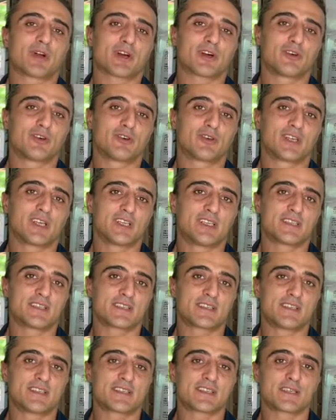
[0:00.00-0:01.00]

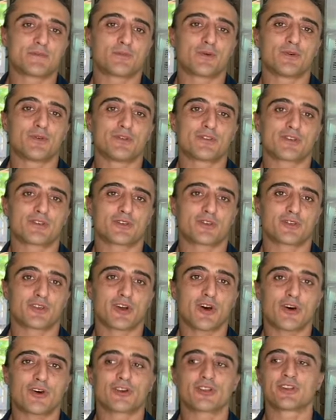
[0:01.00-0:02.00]
Marconi's disciples or
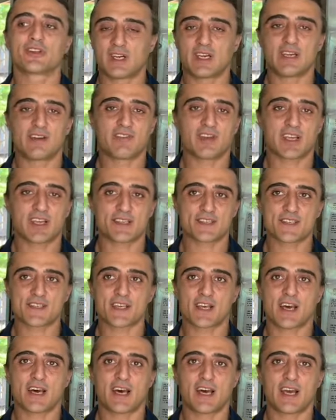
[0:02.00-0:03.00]
not, leaving
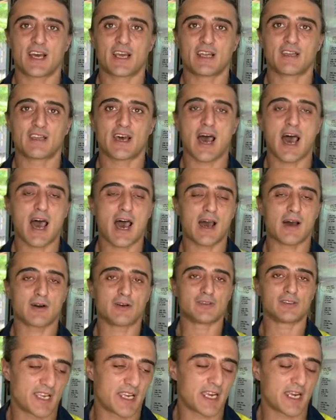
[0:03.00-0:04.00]
aside
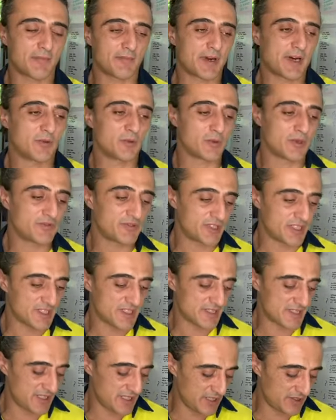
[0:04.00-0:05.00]
how they came up with
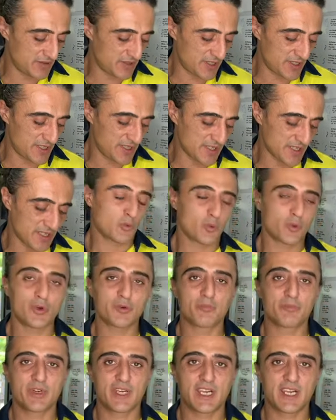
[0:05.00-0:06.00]
these theories,
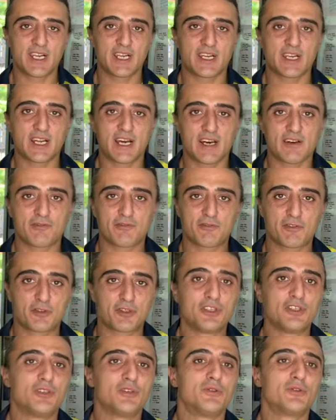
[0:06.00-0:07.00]
would be enough for
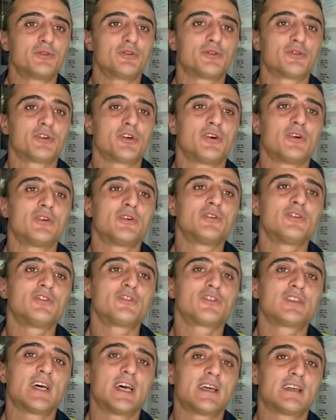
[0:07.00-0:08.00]
you to know
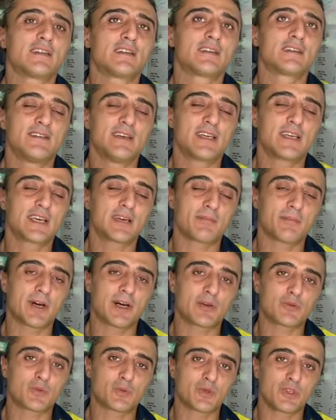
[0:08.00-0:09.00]
that they came
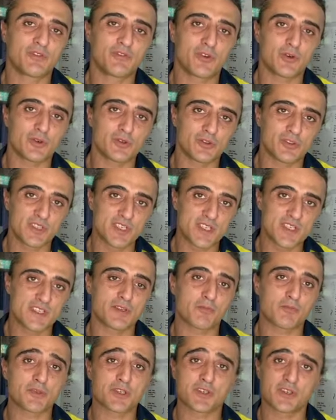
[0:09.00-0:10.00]
out with all this
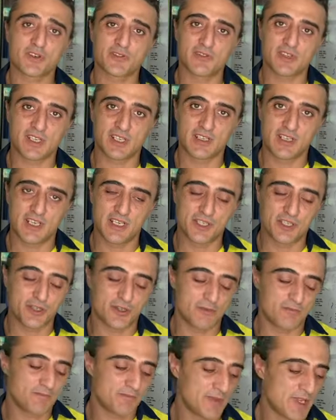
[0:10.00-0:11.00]
observing
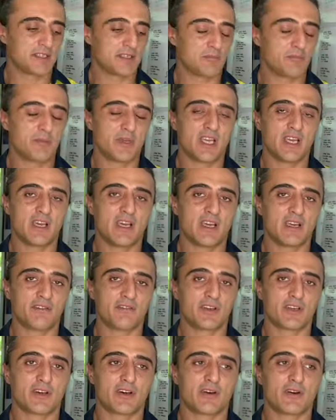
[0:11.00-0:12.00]
nature, the
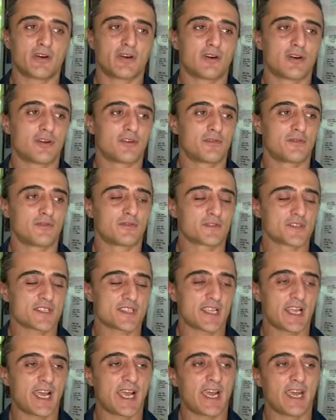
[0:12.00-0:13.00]
behavior of
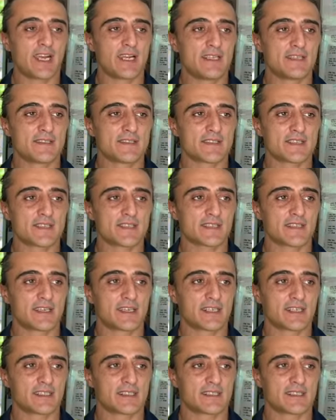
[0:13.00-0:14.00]
snails
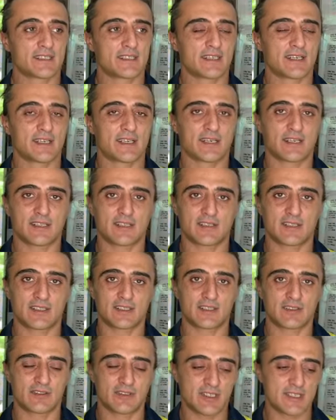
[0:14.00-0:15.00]
and uh,
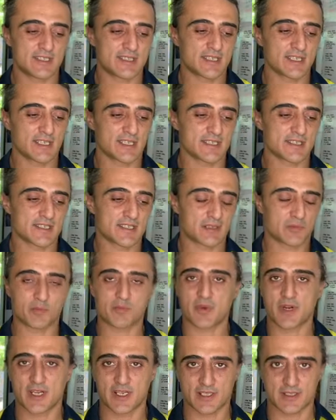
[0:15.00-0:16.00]
other insects and
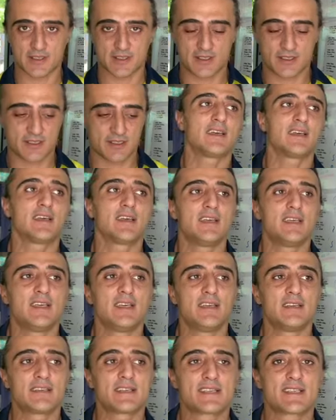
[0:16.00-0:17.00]
plants.
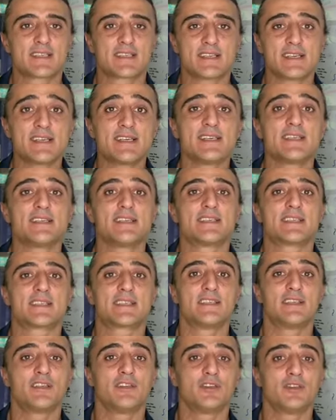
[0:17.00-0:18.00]
He sees
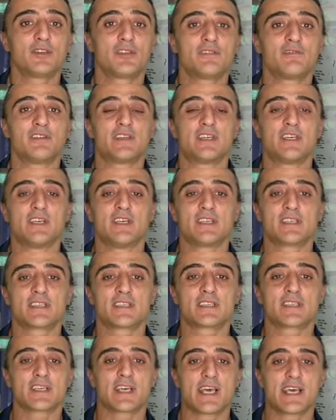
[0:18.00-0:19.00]
the
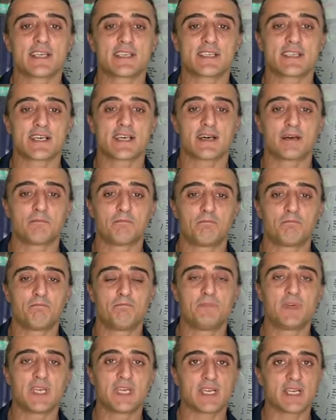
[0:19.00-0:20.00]
universe as a
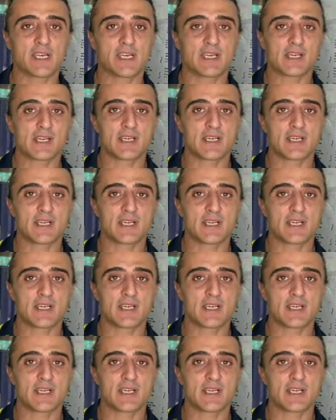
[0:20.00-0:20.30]
big